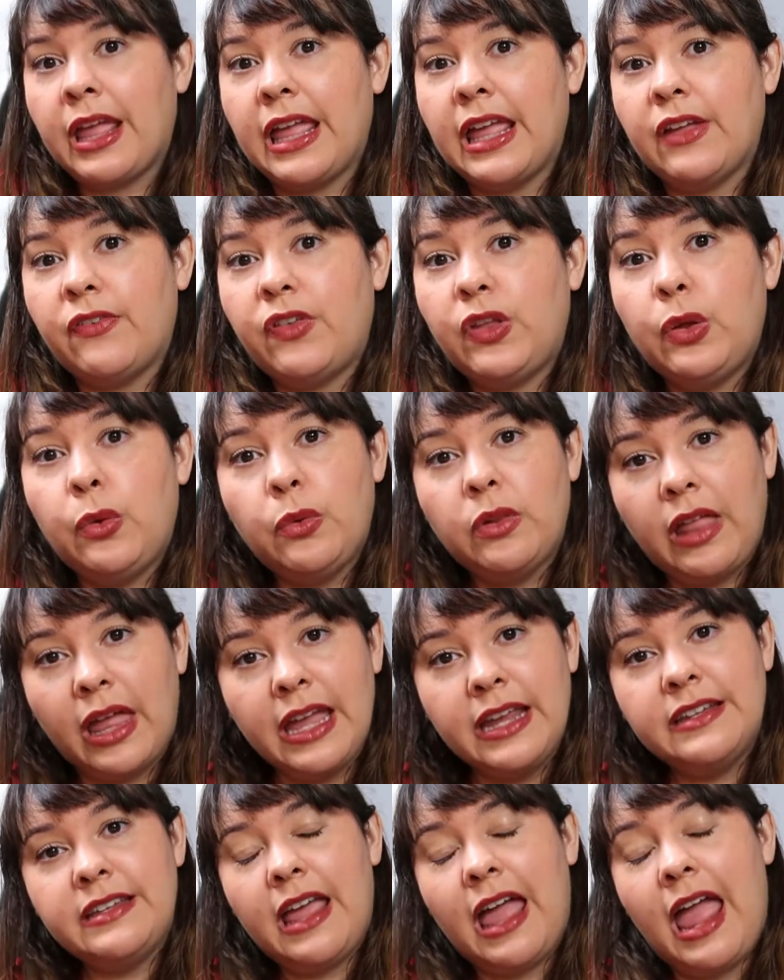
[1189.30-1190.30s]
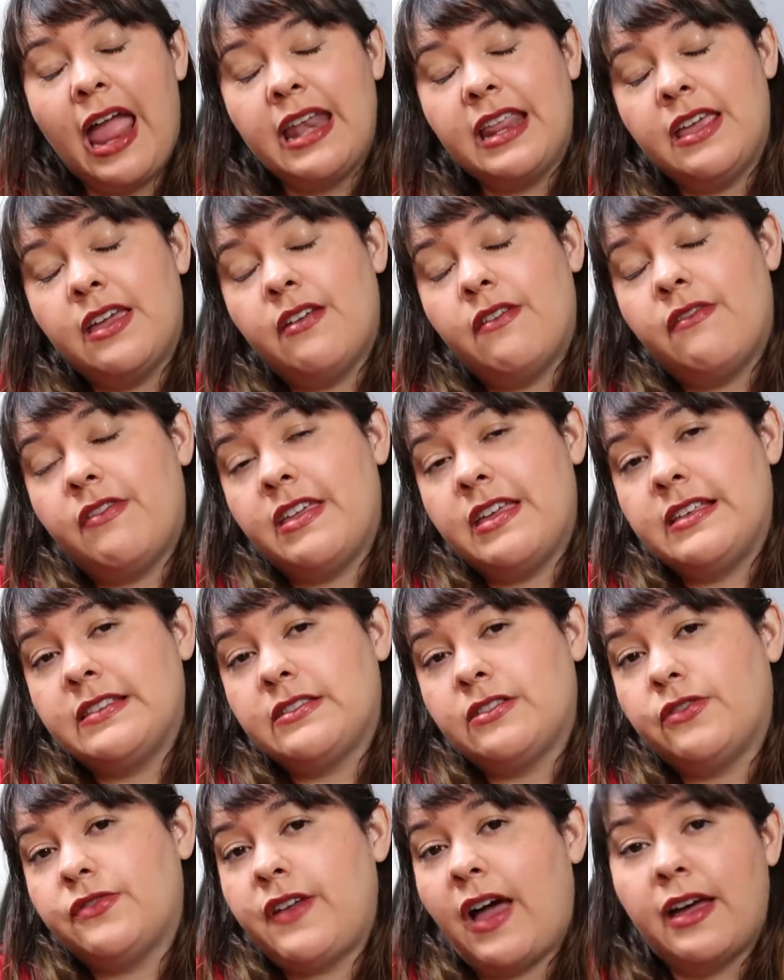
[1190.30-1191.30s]
If you liked any of
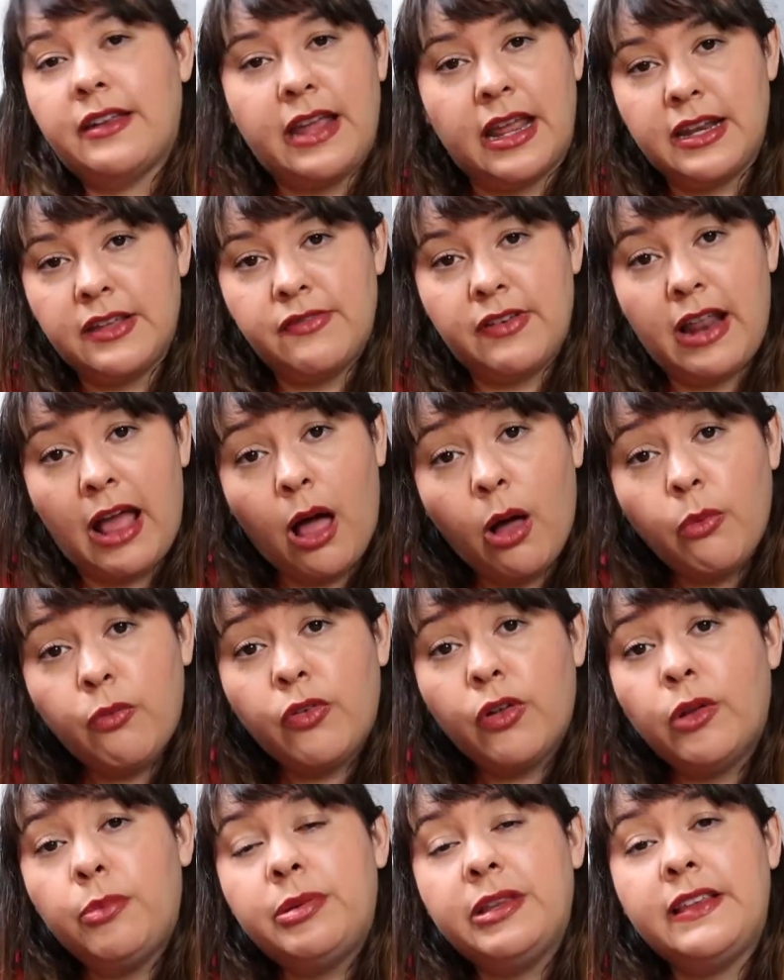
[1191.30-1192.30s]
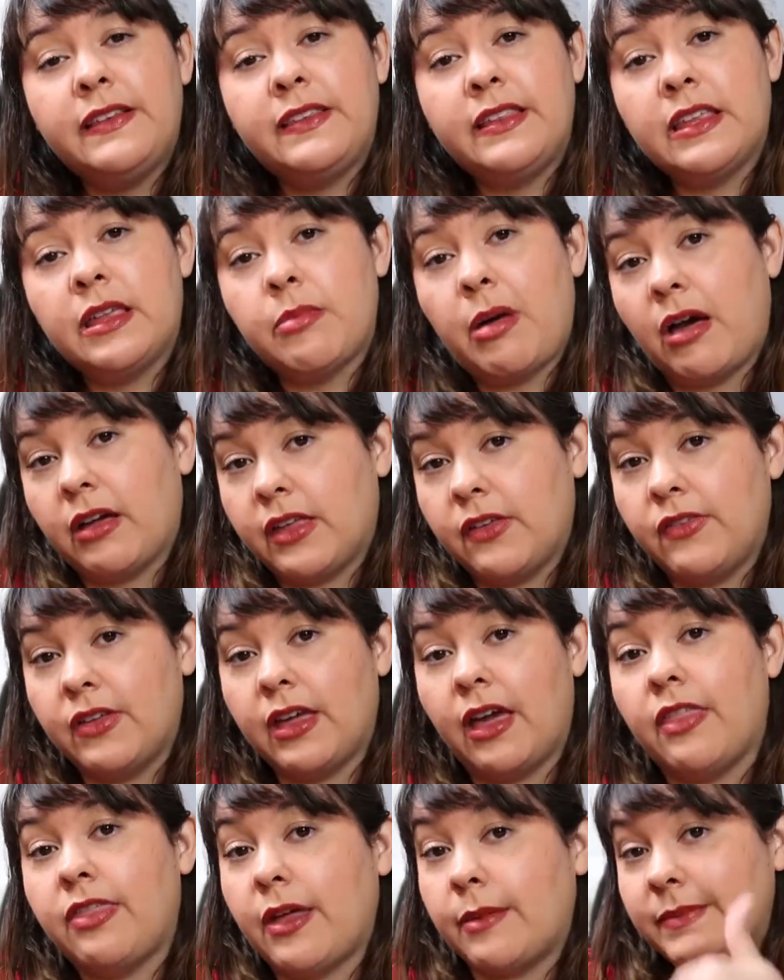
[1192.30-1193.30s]
this or found any of it helpful, please think about
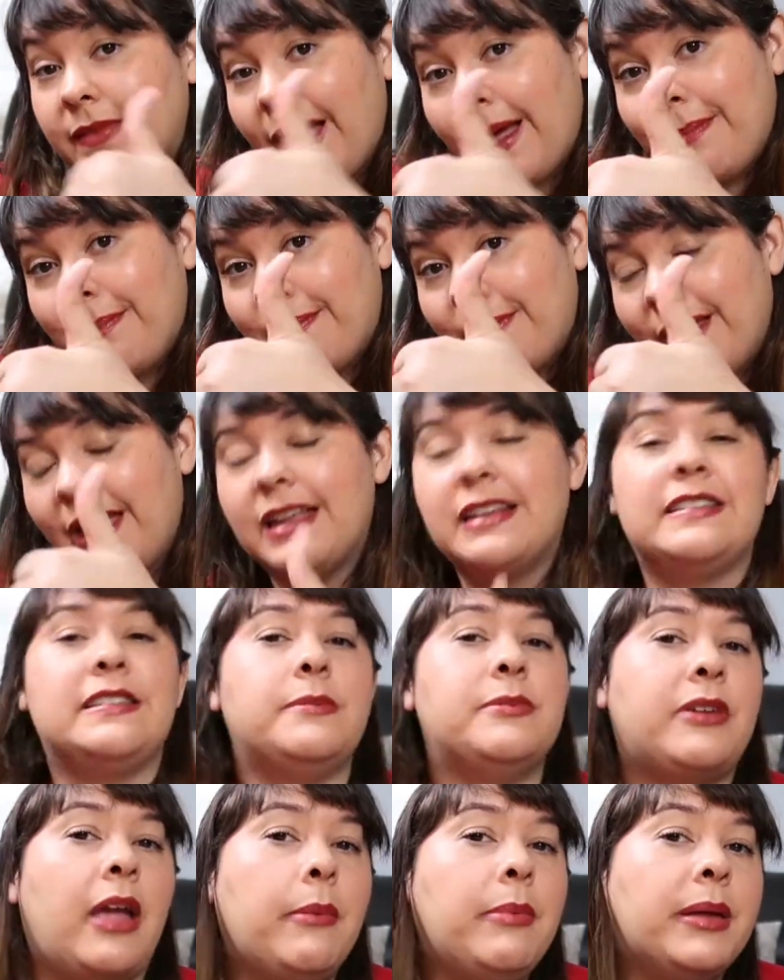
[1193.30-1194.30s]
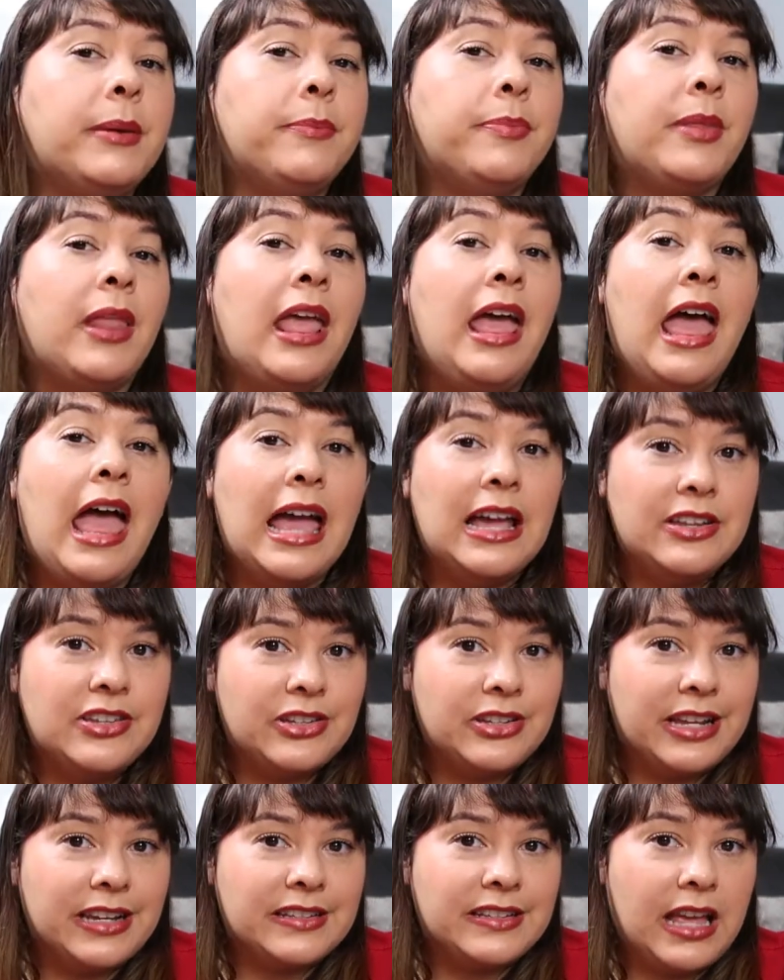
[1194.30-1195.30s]
giving a thumbs up and subscribing.
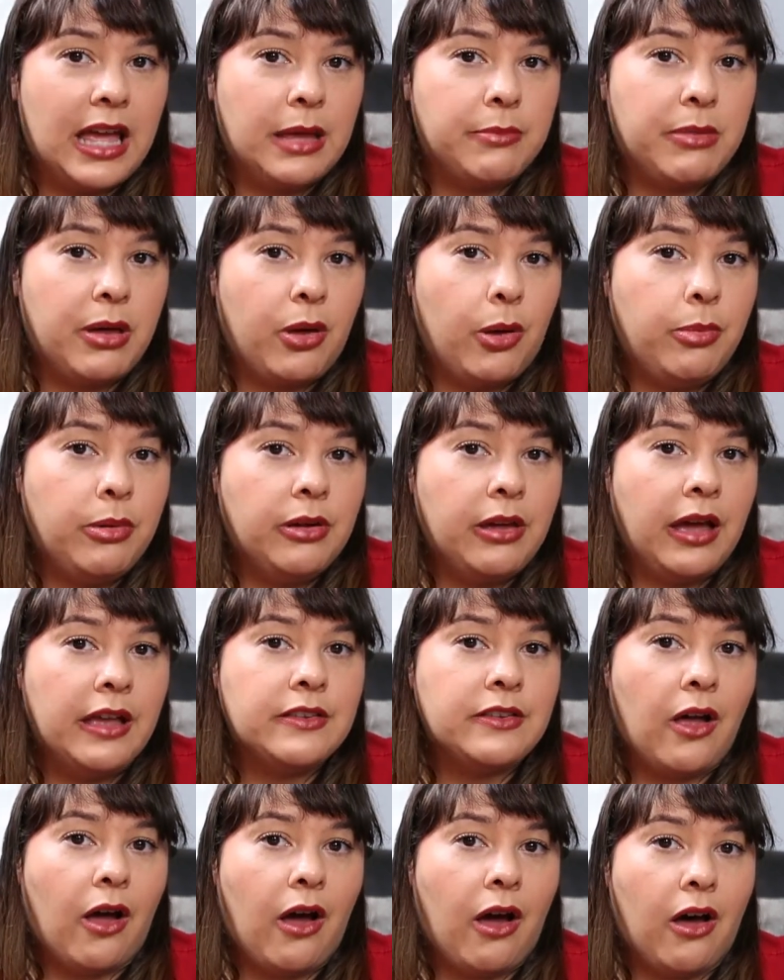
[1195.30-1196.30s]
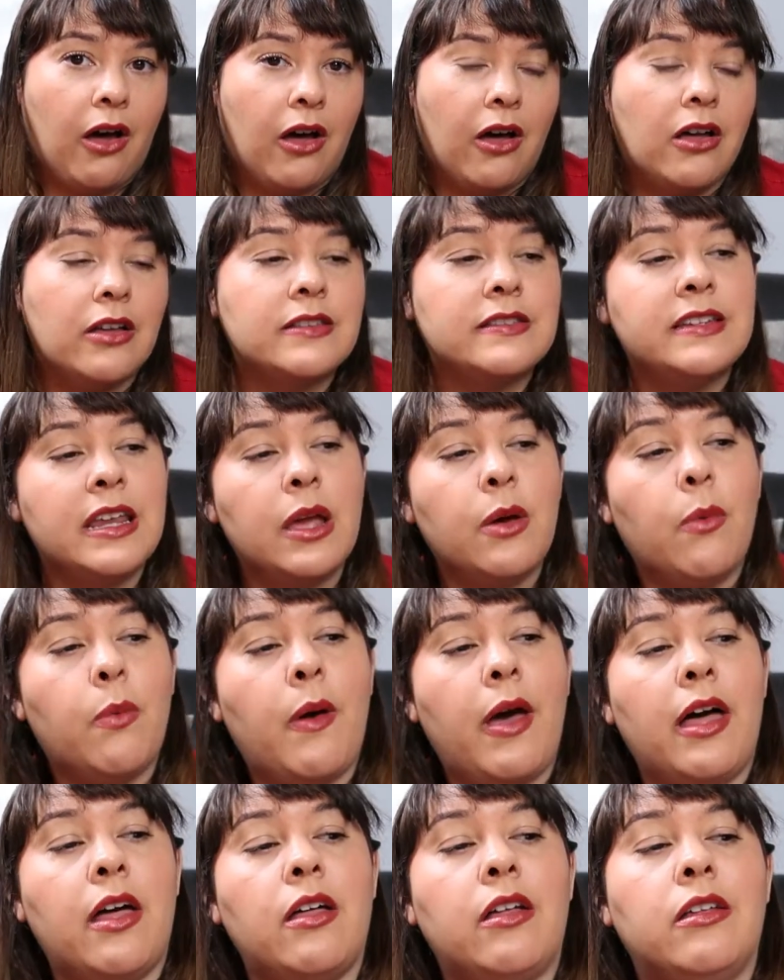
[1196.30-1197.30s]
Until next time, I hope you guys all stay
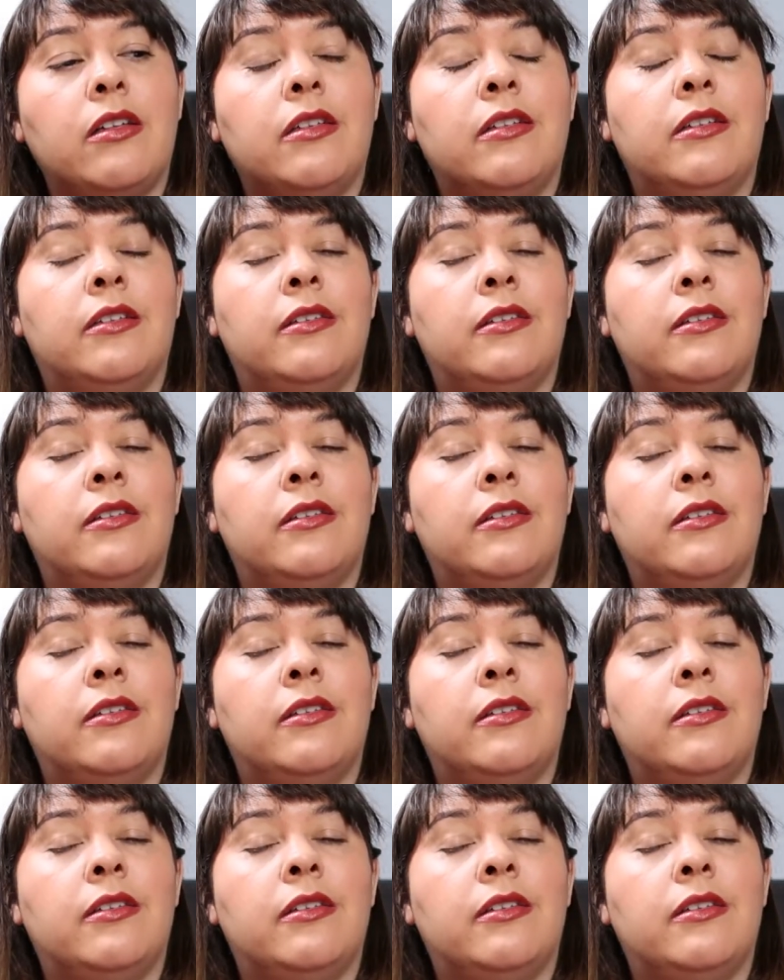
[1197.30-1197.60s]
well.